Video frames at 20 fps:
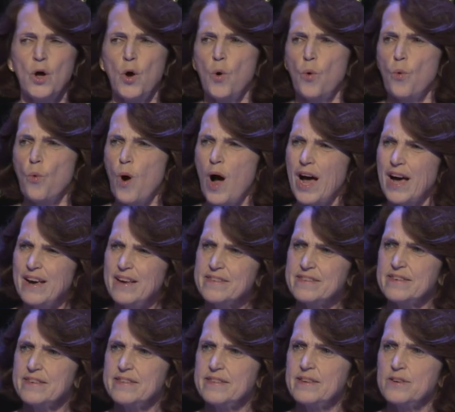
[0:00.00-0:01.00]
Why is
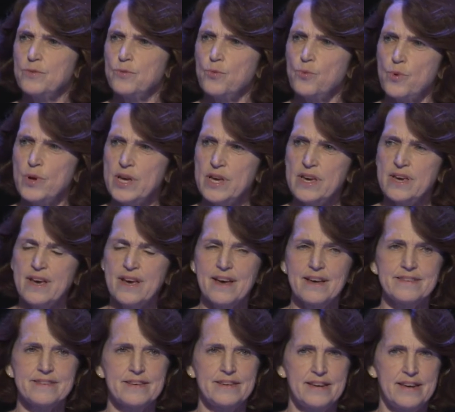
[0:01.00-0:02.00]
it that we
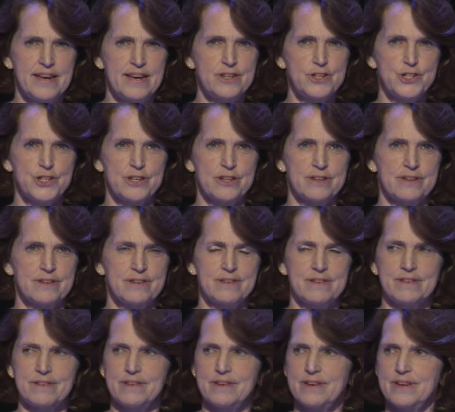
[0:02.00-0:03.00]
as a nation
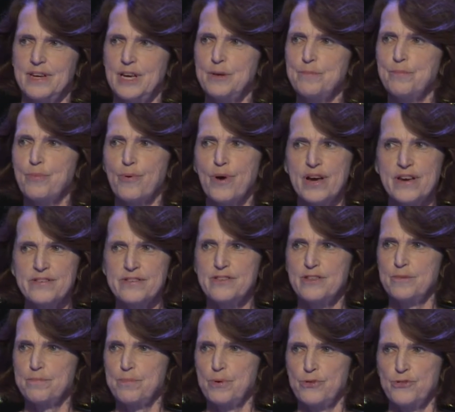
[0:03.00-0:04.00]
embrace
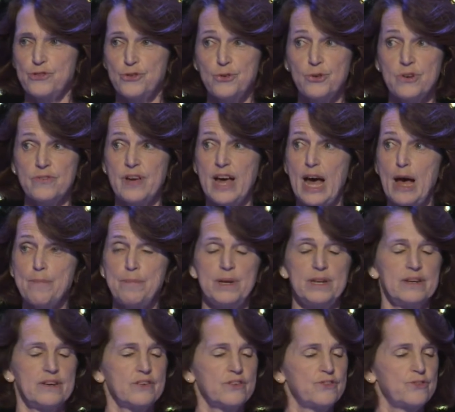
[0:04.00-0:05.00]
the pursuit of
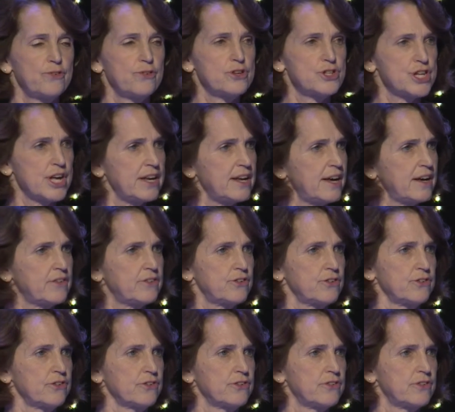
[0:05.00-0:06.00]
happiness for Gen
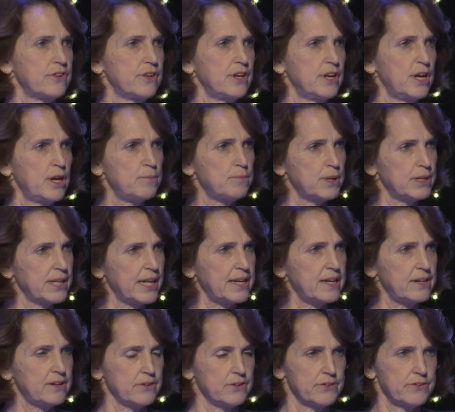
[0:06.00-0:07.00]
Xers and
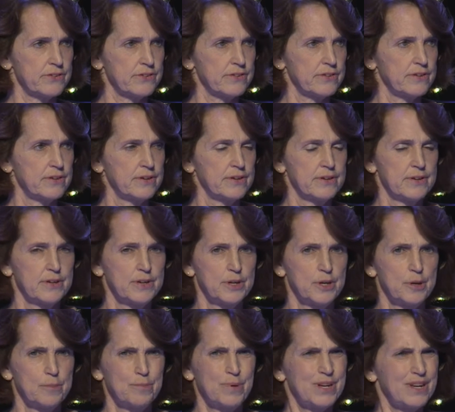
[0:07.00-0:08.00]
millennials,
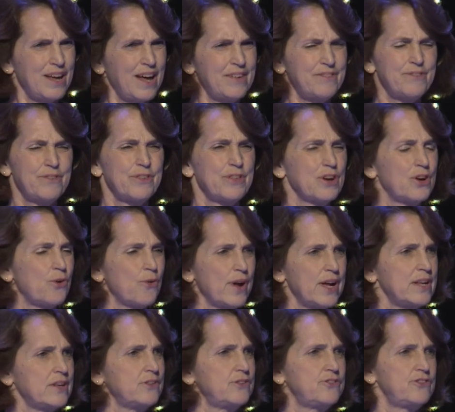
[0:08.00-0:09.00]
but not for the
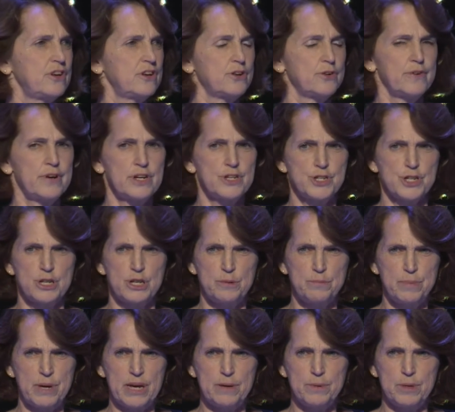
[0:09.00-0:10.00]
greatest generation and
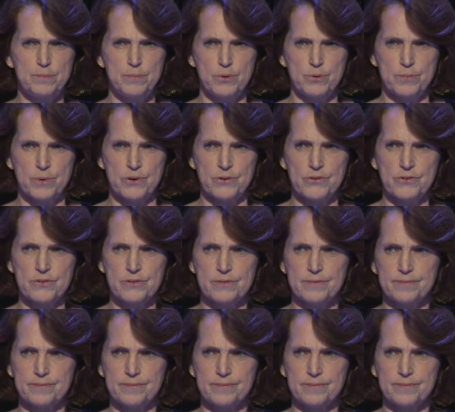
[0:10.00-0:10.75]
baby boomers?